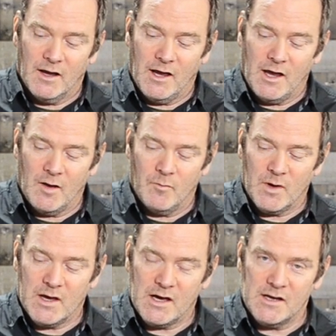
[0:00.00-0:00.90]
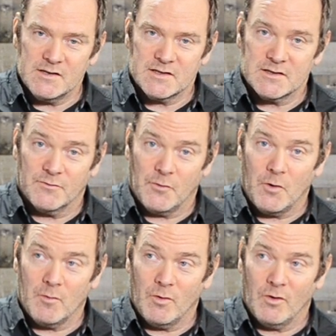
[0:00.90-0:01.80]
and because it's
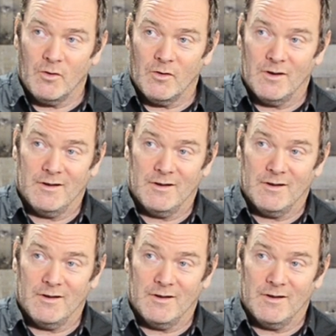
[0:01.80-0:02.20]
affordable,